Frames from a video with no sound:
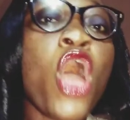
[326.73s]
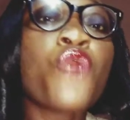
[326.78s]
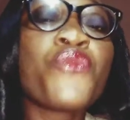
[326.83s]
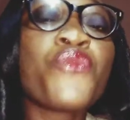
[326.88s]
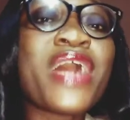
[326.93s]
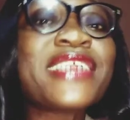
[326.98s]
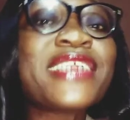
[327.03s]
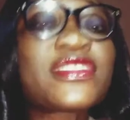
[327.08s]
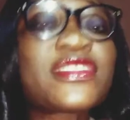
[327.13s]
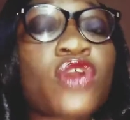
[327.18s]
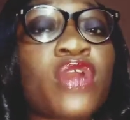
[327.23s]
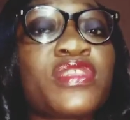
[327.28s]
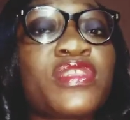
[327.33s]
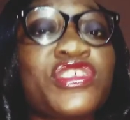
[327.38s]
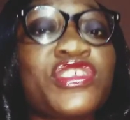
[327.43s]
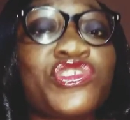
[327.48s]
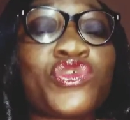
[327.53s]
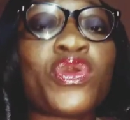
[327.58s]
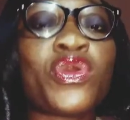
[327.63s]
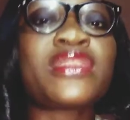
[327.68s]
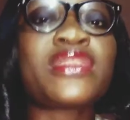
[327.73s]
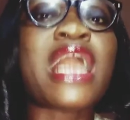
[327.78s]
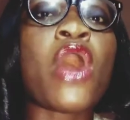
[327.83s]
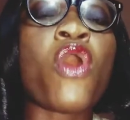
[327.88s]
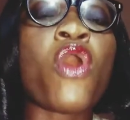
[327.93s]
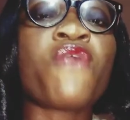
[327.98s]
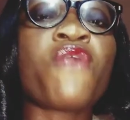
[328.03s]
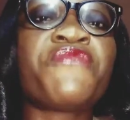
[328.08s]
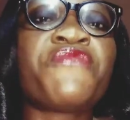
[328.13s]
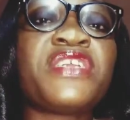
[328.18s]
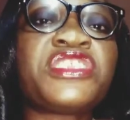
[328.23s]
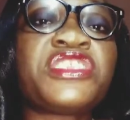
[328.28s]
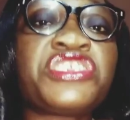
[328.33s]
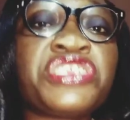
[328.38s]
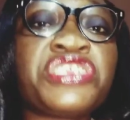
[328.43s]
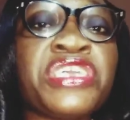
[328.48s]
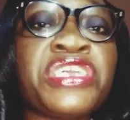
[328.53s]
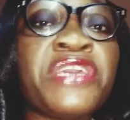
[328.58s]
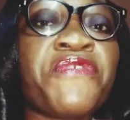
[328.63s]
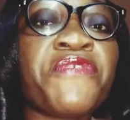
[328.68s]
rests on the shoulder of the
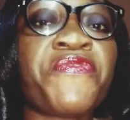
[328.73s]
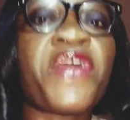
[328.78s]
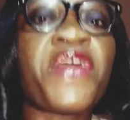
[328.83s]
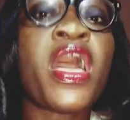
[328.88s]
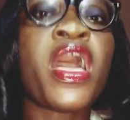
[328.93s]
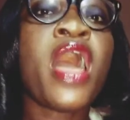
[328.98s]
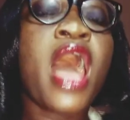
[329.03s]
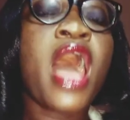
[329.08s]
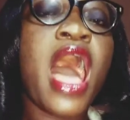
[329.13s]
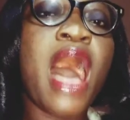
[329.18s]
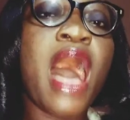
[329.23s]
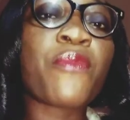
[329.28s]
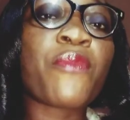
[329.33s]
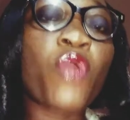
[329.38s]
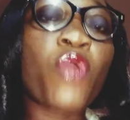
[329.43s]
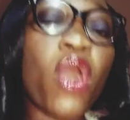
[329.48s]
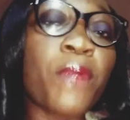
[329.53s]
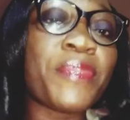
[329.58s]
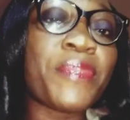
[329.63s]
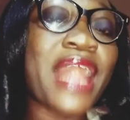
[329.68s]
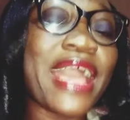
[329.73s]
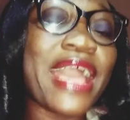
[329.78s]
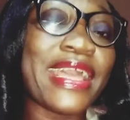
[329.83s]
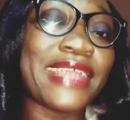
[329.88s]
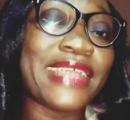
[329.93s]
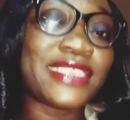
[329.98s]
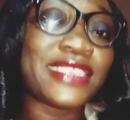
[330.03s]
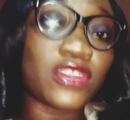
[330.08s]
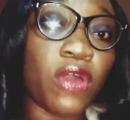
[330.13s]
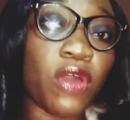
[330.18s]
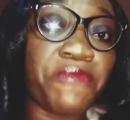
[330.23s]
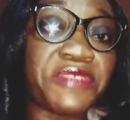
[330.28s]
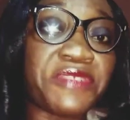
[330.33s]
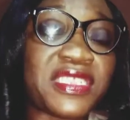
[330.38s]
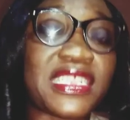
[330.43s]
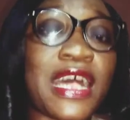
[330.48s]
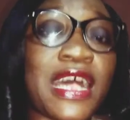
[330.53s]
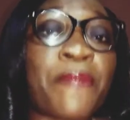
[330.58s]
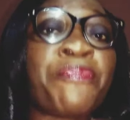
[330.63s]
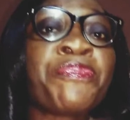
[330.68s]
chief compliance
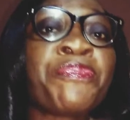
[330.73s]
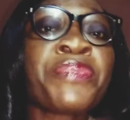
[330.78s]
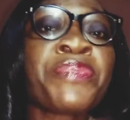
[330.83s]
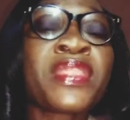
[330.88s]
officer.